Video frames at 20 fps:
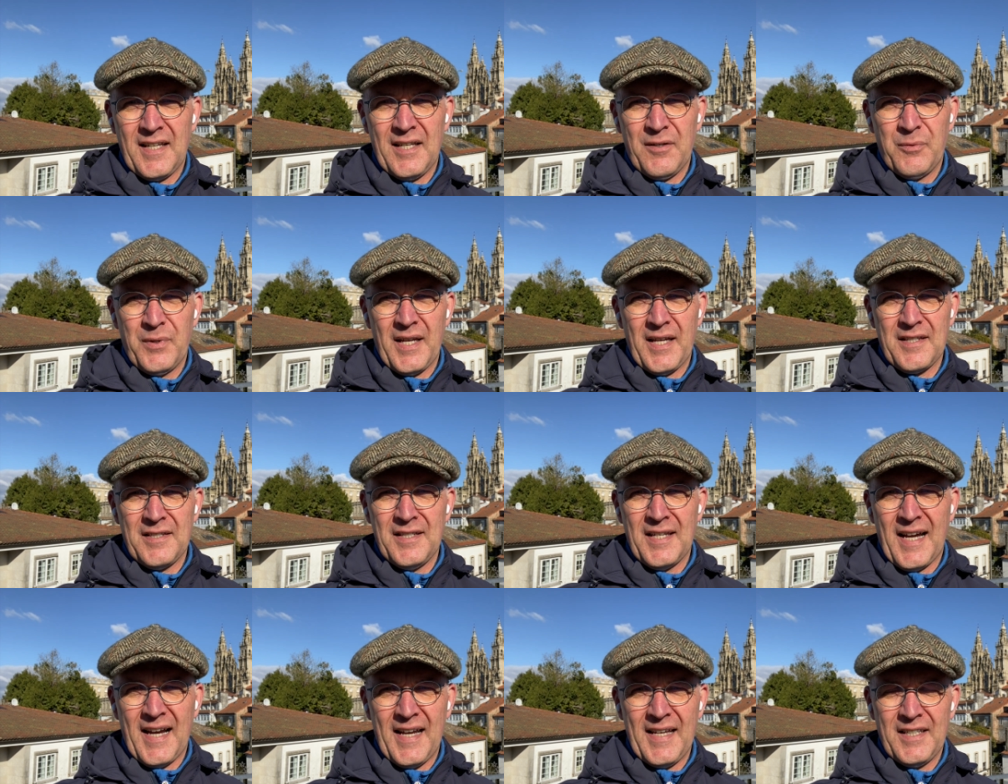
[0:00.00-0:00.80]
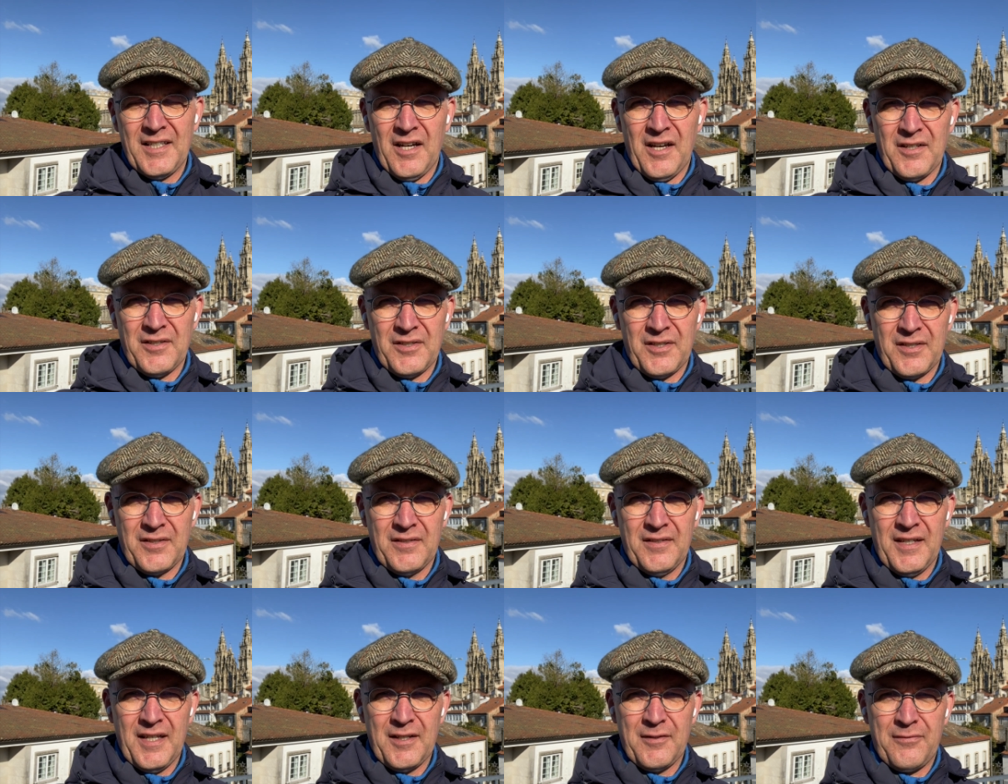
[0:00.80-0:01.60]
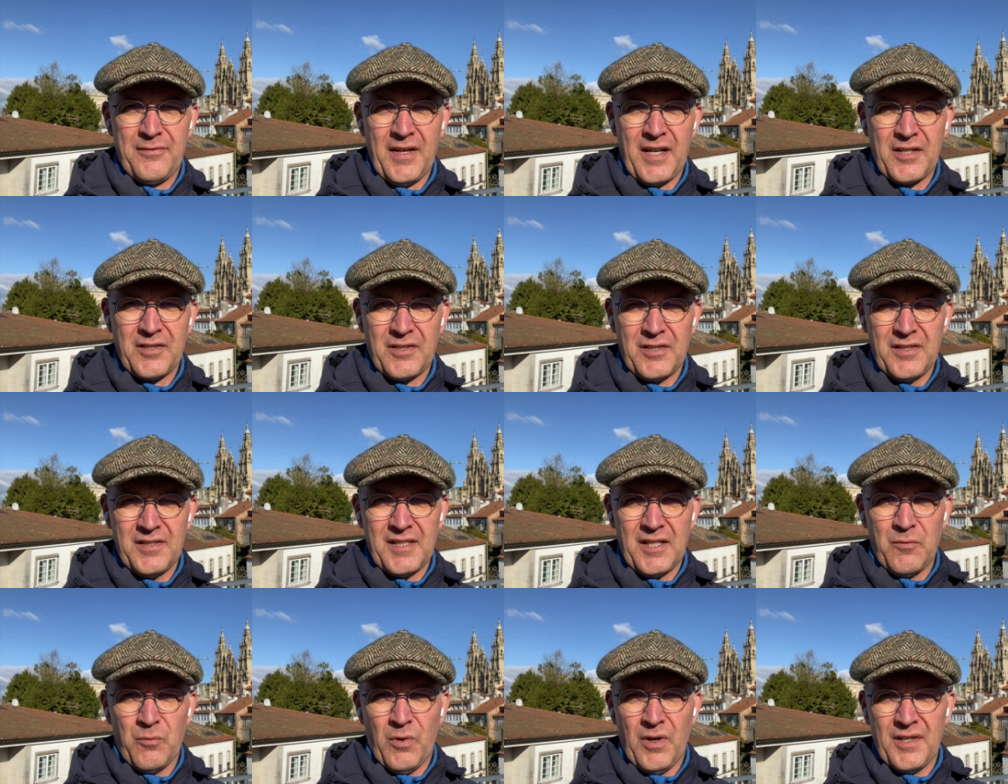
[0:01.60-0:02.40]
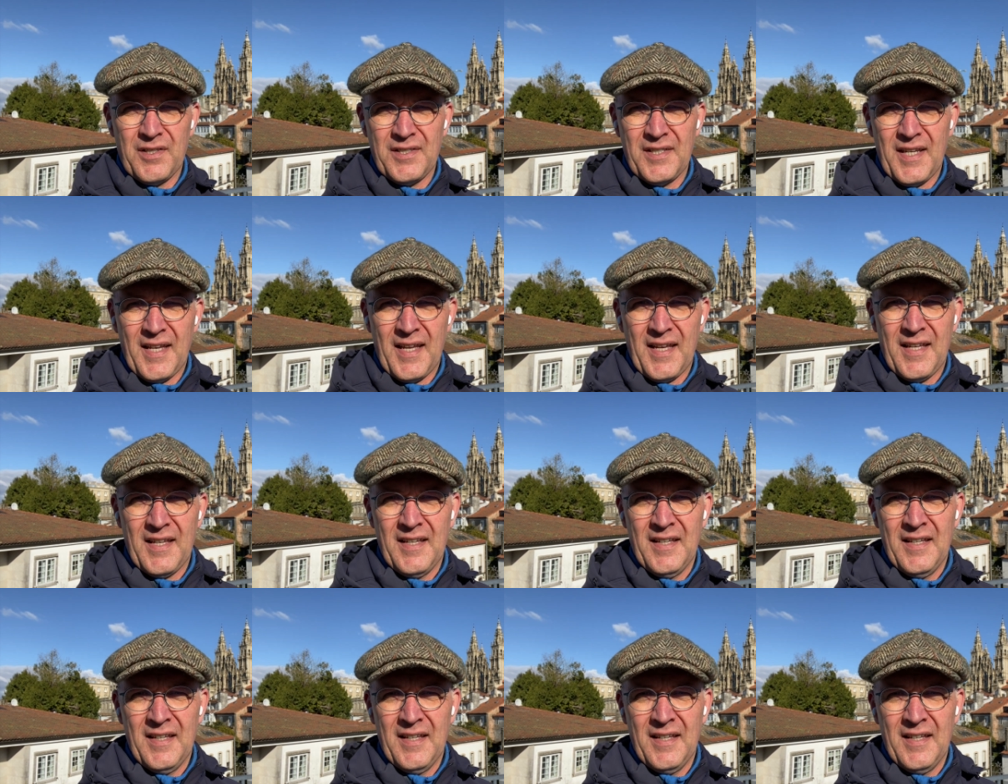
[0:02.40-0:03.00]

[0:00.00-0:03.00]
we had 900 infections in one day,